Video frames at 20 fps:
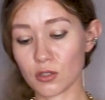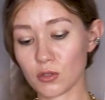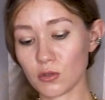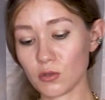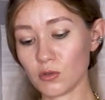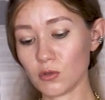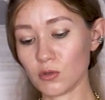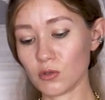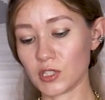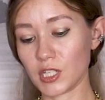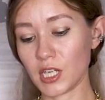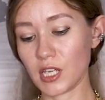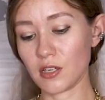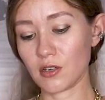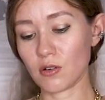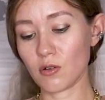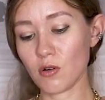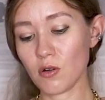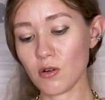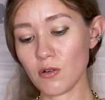To
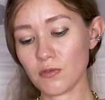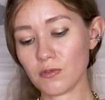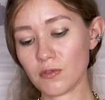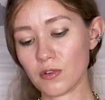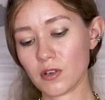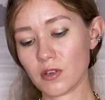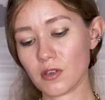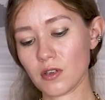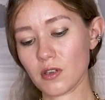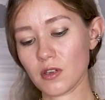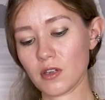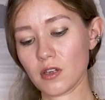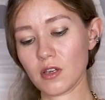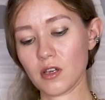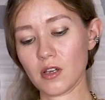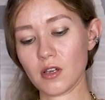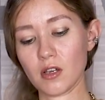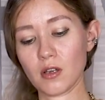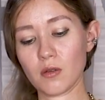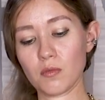take off,
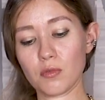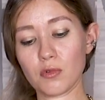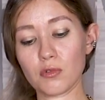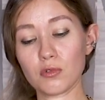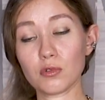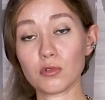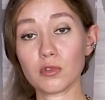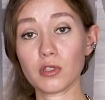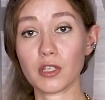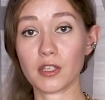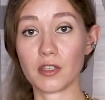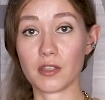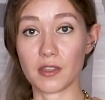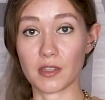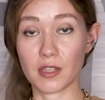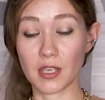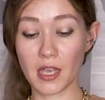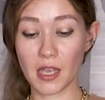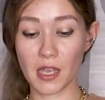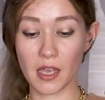pull
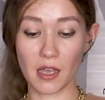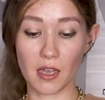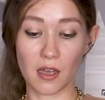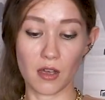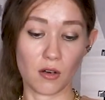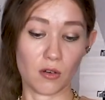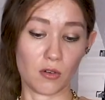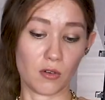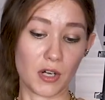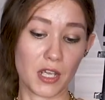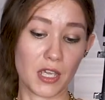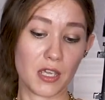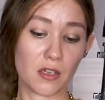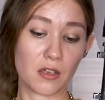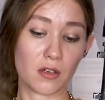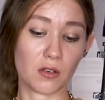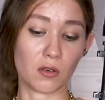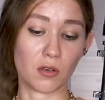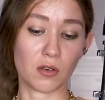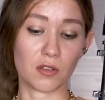the
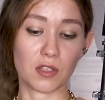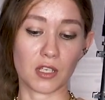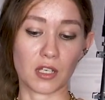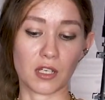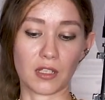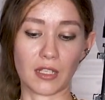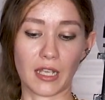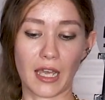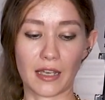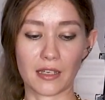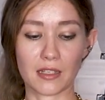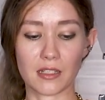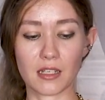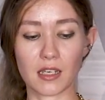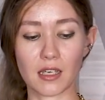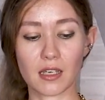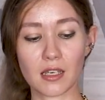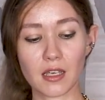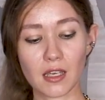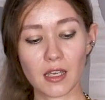ring on the connector.
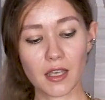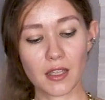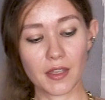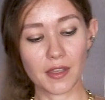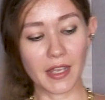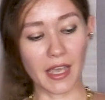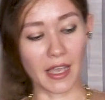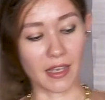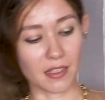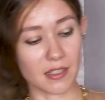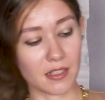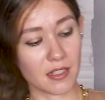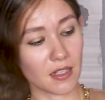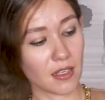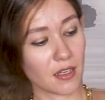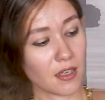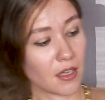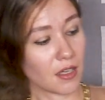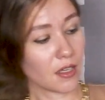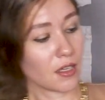Next,
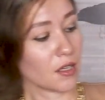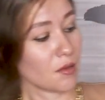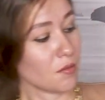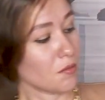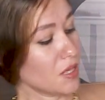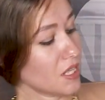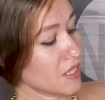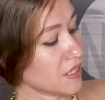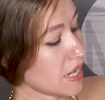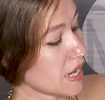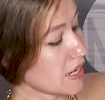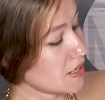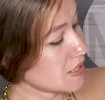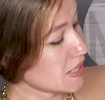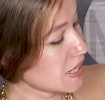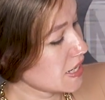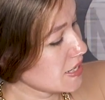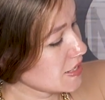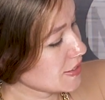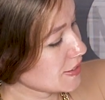
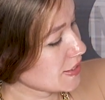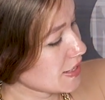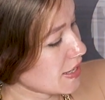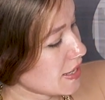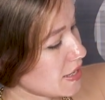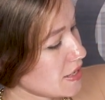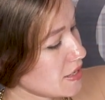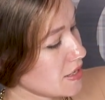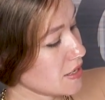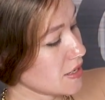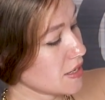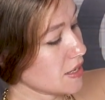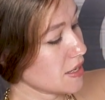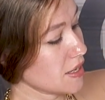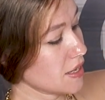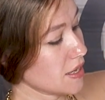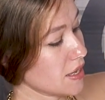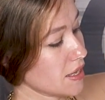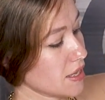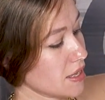B9AK
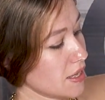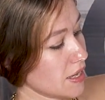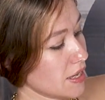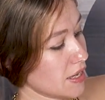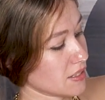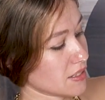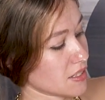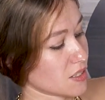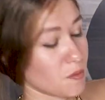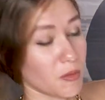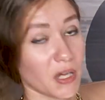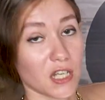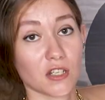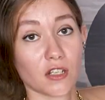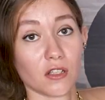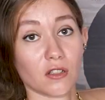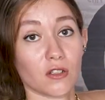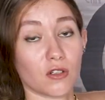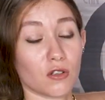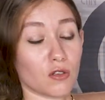has a
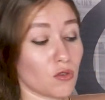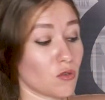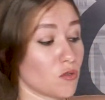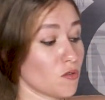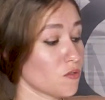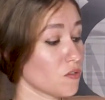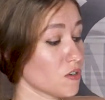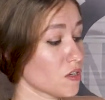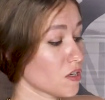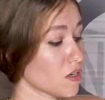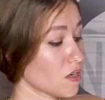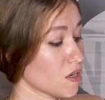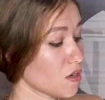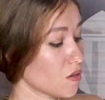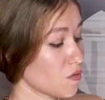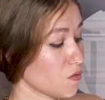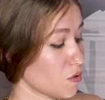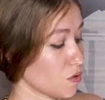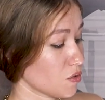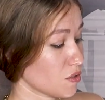special groove
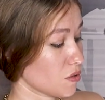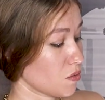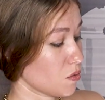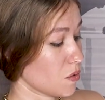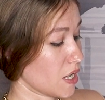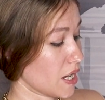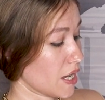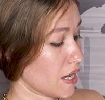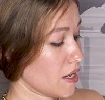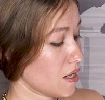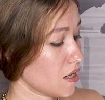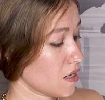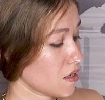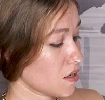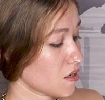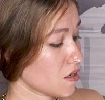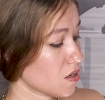for the wire,